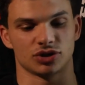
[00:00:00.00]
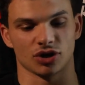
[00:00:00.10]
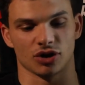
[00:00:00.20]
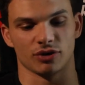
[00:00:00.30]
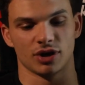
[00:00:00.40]

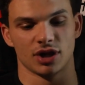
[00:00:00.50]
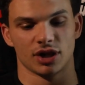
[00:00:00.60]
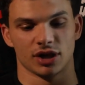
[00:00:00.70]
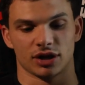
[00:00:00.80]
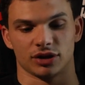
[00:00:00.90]
So
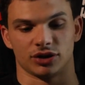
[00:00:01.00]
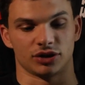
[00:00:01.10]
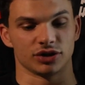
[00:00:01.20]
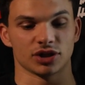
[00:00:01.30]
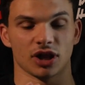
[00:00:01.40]

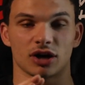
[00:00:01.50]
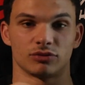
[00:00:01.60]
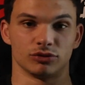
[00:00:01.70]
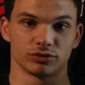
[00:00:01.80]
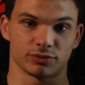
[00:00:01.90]
there is a lot
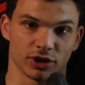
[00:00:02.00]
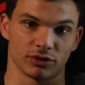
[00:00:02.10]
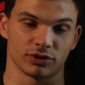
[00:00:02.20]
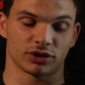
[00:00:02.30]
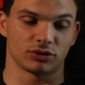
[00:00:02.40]
of room to play
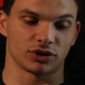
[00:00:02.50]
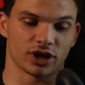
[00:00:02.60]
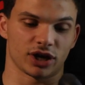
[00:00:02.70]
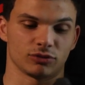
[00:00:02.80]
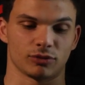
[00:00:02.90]
with your
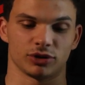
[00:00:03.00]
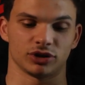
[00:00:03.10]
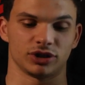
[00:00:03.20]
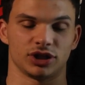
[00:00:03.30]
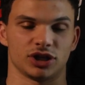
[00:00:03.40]
ankle mobility.